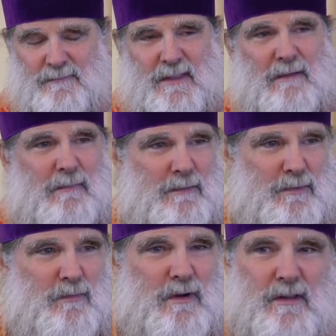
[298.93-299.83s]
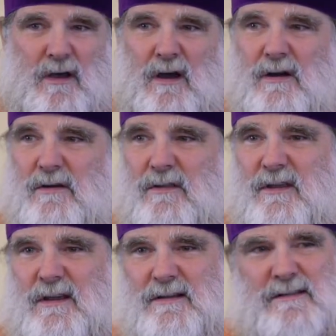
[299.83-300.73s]
That might be one of the harder
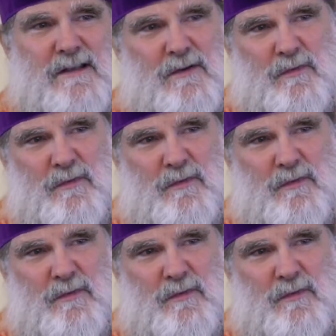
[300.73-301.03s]
things.